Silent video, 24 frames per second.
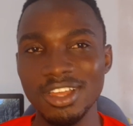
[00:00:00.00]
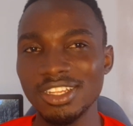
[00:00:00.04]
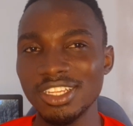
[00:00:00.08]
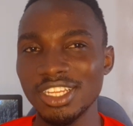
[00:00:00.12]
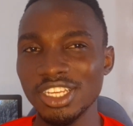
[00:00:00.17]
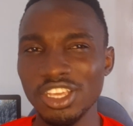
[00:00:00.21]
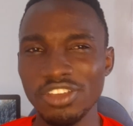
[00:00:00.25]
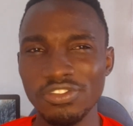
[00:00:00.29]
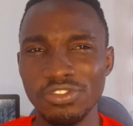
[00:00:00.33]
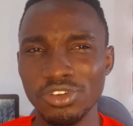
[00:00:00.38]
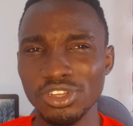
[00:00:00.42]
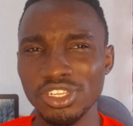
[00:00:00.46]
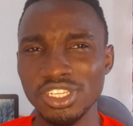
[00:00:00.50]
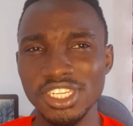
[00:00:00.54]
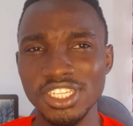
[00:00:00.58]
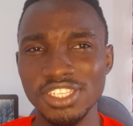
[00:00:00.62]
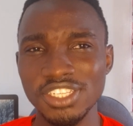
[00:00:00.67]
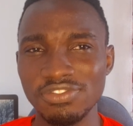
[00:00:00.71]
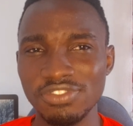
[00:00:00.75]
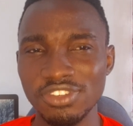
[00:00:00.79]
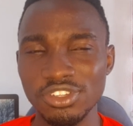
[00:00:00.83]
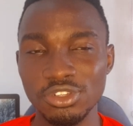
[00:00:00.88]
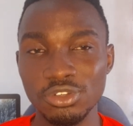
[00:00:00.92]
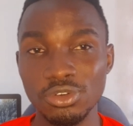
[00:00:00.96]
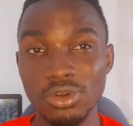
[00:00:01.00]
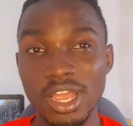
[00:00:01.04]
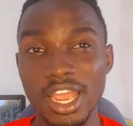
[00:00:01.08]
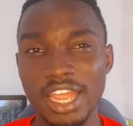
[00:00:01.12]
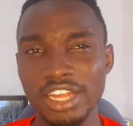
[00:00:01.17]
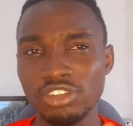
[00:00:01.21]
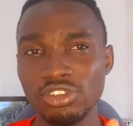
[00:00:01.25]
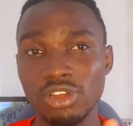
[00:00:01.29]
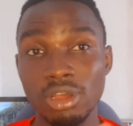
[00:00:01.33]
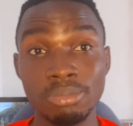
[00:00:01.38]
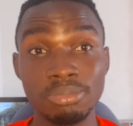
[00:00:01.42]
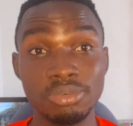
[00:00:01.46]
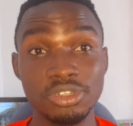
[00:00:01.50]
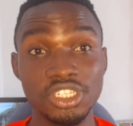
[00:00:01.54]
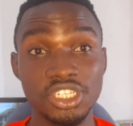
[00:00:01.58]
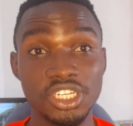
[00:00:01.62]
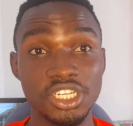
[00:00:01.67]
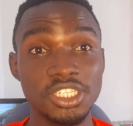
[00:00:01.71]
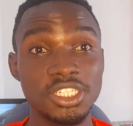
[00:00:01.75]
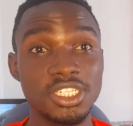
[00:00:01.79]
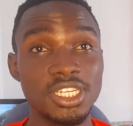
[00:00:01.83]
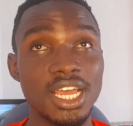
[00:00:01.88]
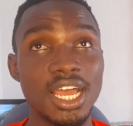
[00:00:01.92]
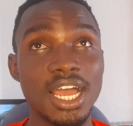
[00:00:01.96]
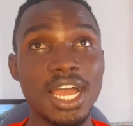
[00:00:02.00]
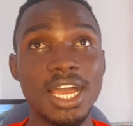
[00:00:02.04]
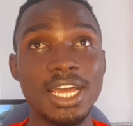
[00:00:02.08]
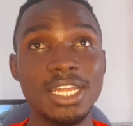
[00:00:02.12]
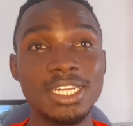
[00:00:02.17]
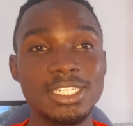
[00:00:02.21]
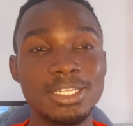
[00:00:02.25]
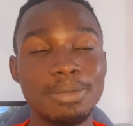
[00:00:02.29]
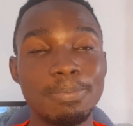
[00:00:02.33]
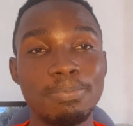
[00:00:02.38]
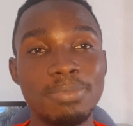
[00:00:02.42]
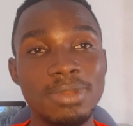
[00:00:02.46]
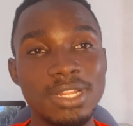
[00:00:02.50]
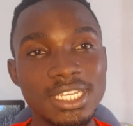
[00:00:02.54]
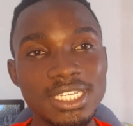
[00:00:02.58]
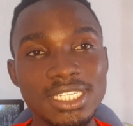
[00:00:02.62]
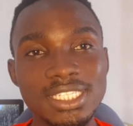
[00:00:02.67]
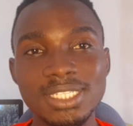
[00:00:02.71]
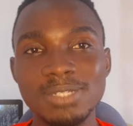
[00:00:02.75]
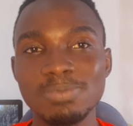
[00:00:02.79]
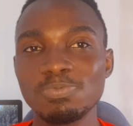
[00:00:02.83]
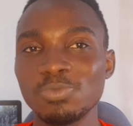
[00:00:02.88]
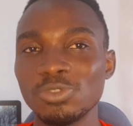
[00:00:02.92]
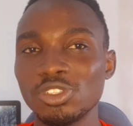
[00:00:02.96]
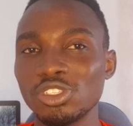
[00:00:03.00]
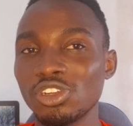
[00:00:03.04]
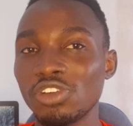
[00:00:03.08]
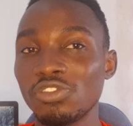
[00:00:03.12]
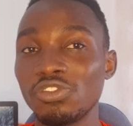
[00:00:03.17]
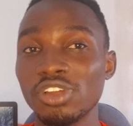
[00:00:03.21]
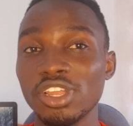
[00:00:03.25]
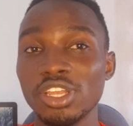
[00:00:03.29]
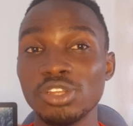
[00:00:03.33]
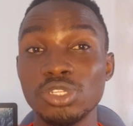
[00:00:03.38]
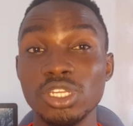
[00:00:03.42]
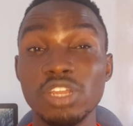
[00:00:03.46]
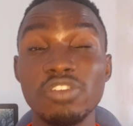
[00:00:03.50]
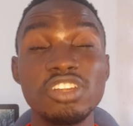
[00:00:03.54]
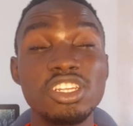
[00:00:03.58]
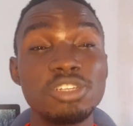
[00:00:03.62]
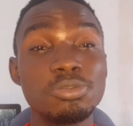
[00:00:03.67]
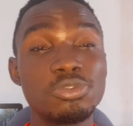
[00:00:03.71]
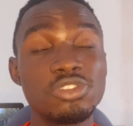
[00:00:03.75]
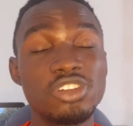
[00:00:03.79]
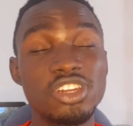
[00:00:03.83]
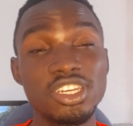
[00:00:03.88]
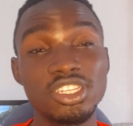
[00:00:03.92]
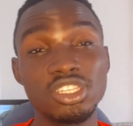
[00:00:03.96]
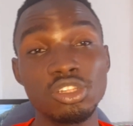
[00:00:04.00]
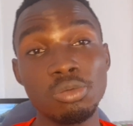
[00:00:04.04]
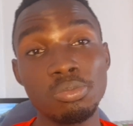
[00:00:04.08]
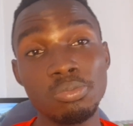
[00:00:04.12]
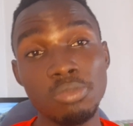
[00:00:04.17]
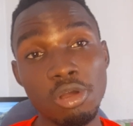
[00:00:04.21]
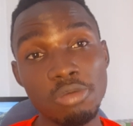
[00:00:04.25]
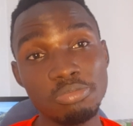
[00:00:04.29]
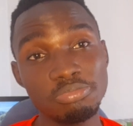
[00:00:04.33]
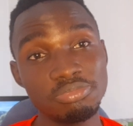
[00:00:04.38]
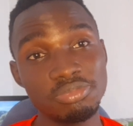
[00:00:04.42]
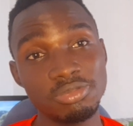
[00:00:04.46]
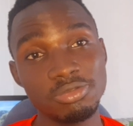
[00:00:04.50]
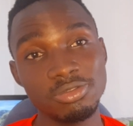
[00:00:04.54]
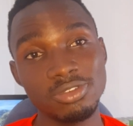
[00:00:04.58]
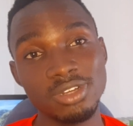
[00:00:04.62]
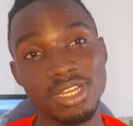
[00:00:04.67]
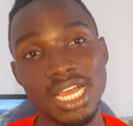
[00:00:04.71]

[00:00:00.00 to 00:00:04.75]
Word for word: Thank you for watching this video, I do appreciate, and please do not forget to give this video a thumb up,